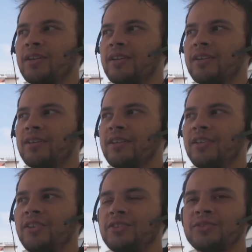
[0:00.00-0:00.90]
Uh,
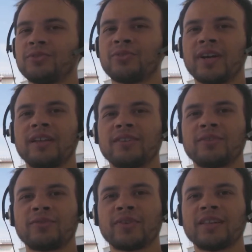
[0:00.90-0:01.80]
and you need to
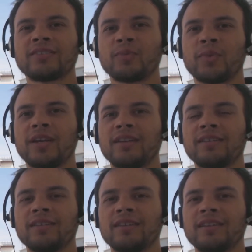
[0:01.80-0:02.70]
find find some
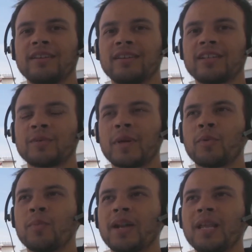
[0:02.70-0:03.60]
way uh, to
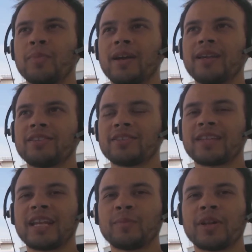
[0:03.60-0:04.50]
make more money by
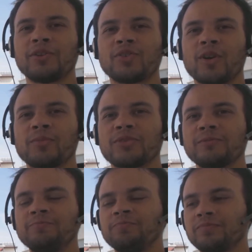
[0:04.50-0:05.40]
just getting better jobs.